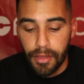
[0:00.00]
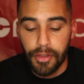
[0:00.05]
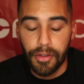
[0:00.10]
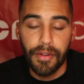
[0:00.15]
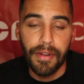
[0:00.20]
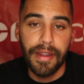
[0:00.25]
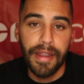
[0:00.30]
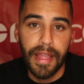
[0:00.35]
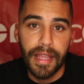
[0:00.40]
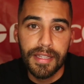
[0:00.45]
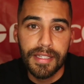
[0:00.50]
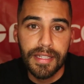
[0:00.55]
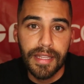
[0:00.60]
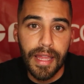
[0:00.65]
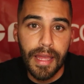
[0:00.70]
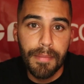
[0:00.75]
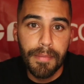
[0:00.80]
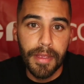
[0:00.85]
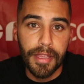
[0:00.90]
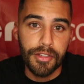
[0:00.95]
Your next
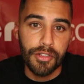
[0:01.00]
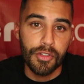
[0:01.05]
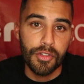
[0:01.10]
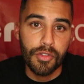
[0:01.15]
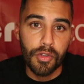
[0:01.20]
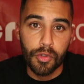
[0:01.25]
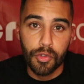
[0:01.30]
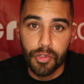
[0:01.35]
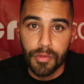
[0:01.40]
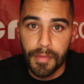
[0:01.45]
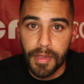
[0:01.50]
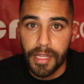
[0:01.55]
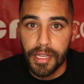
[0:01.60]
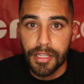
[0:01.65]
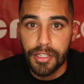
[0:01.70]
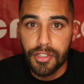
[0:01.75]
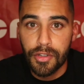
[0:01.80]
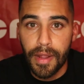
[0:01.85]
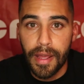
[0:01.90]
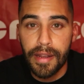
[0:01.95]
step is your social
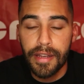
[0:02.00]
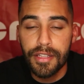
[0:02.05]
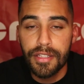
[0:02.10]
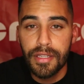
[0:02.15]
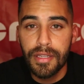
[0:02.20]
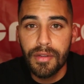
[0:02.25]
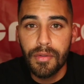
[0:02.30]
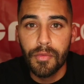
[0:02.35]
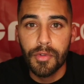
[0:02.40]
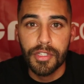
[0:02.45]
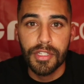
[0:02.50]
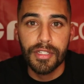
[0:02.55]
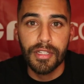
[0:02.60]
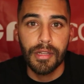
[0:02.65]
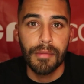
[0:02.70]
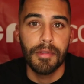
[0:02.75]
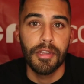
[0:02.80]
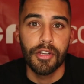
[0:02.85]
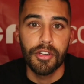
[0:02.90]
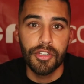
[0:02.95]
media strategy, which is
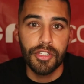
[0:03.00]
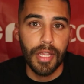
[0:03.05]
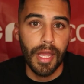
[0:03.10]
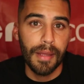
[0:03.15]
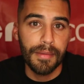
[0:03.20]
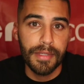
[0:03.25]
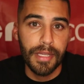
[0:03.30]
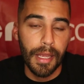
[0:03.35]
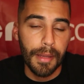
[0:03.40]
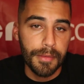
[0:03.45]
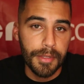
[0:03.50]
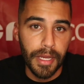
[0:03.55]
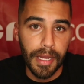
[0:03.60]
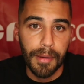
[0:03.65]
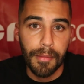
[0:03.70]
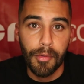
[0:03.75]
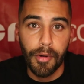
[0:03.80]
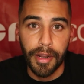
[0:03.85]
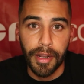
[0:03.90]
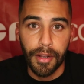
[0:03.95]
gonna be your jab, jab,
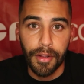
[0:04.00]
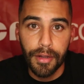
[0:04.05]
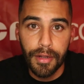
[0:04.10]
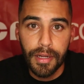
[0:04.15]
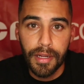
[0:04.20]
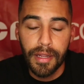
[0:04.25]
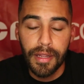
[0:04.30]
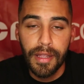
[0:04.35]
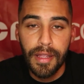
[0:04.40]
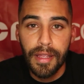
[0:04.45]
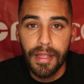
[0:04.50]
jab, right hook.